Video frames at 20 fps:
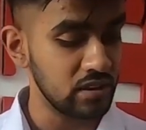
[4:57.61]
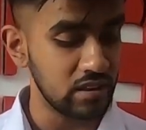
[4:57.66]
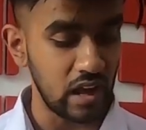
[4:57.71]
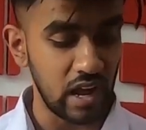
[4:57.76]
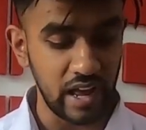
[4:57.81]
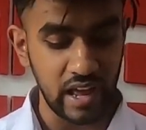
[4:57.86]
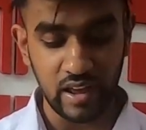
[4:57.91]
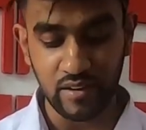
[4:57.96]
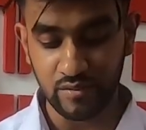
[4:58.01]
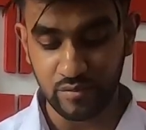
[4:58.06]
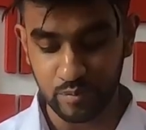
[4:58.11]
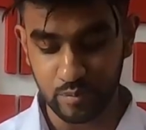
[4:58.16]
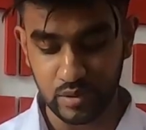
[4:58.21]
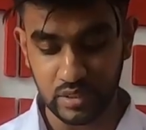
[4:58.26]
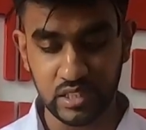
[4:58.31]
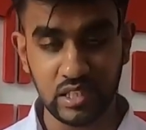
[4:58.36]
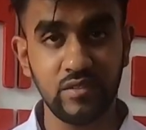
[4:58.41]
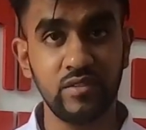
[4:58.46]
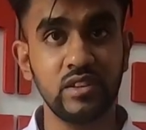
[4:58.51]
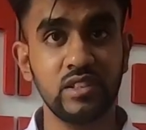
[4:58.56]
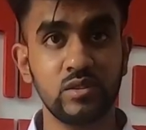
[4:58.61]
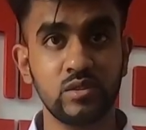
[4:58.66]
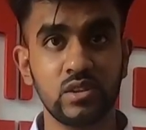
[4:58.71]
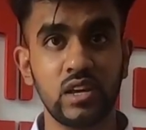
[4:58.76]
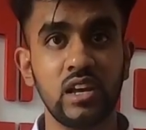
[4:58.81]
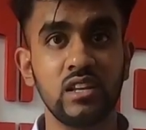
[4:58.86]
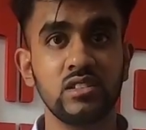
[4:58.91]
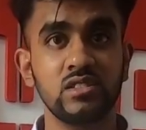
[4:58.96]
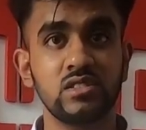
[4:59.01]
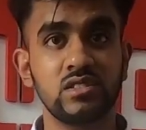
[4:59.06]
I have specific
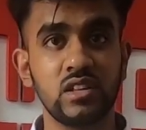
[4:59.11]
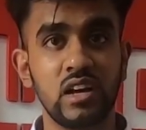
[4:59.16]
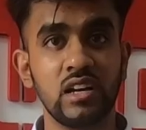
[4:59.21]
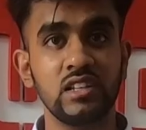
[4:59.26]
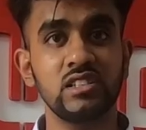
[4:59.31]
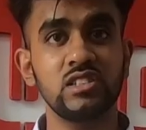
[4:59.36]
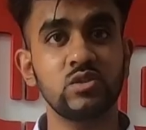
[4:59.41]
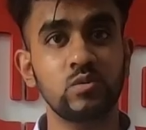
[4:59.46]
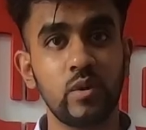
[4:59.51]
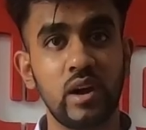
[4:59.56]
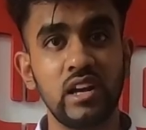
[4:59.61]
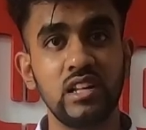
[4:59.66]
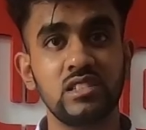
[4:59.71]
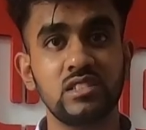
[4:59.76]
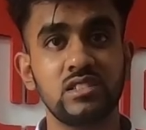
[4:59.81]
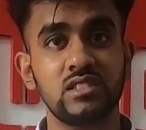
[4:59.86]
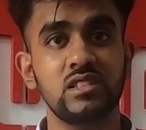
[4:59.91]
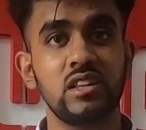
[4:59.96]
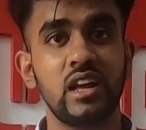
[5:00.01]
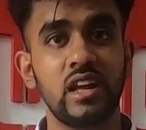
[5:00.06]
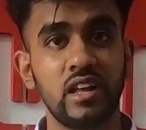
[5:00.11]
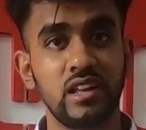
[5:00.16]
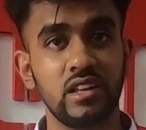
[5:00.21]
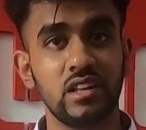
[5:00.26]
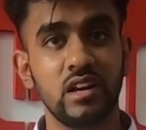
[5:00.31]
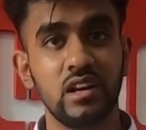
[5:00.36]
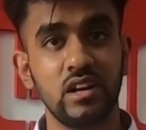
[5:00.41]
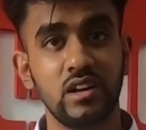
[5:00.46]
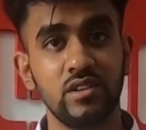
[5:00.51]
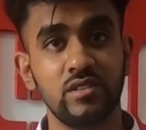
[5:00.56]
sizes, weights and
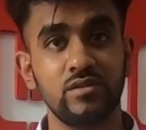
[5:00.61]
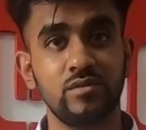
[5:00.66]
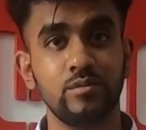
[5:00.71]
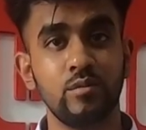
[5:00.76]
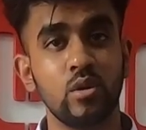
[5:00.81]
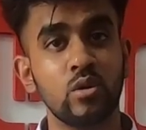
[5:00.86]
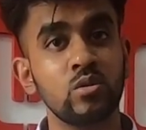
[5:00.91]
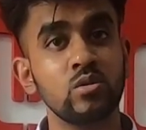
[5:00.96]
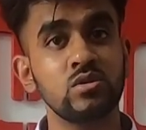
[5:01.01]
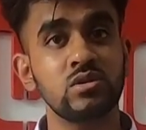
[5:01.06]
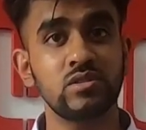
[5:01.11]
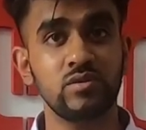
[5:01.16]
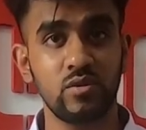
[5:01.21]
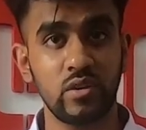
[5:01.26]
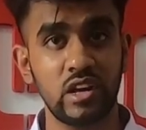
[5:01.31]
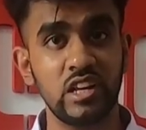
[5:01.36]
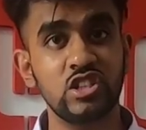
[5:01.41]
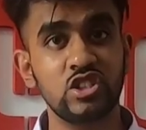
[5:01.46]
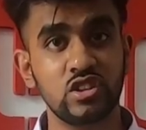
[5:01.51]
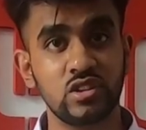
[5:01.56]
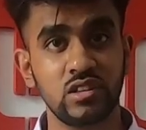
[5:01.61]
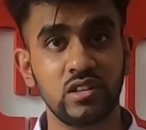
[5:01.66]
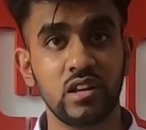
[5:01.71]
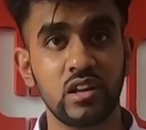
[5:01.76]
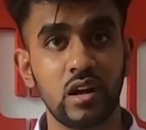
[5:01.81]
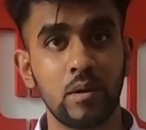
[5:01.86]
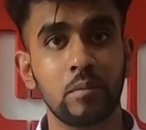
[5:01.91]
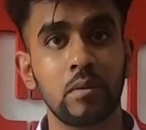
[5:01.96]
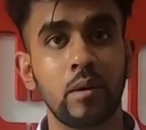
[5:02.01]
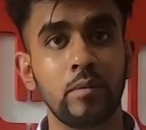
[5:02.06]
models for each
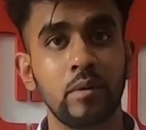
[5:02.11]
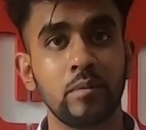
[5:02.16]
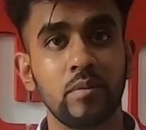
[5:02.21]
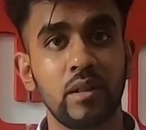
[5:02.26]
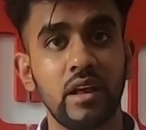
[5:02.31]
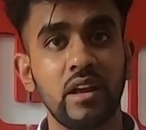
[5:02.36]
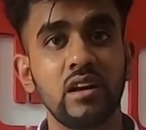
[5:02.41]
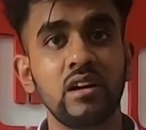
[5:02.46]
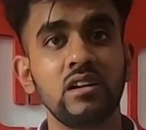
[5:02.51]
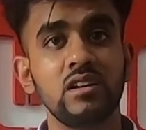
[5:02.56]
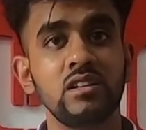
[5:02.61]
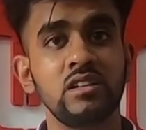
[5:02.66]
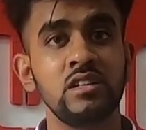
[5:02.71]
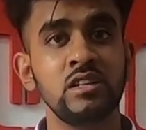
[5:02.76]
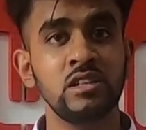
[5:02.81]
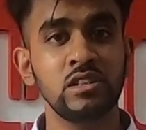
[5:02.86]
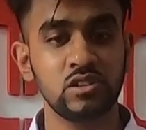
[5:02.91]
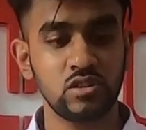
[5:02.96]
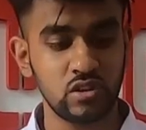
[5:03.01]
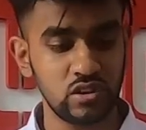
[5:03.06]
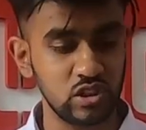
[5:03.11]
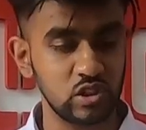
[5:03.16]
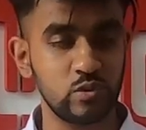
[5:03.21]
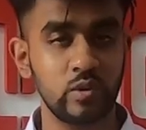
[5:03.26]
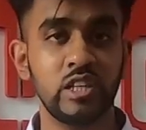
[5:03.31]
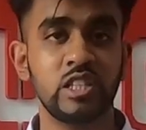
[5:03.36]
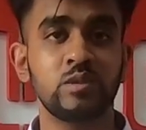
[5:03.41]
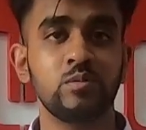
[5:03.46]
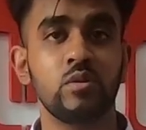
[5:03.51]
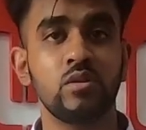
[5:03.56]
upcoming player. So the
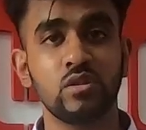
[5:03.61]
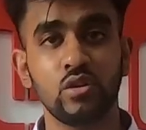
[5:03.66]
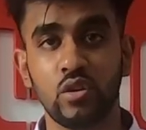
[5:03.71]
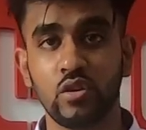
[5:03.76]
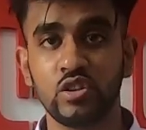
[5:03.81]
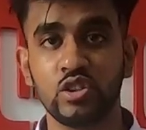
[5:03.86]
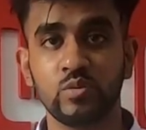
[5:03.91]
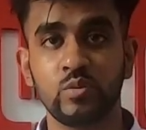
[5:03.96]
sweet spot, low